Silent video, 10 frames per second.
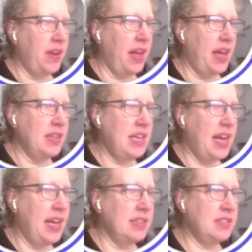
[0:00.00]
So if I add
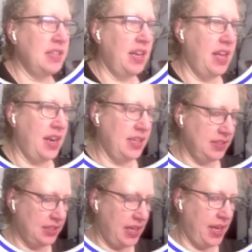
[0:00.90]
a task
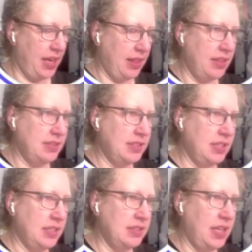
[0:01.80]
and I say
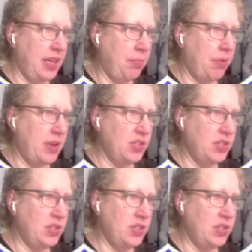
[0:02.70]
this is a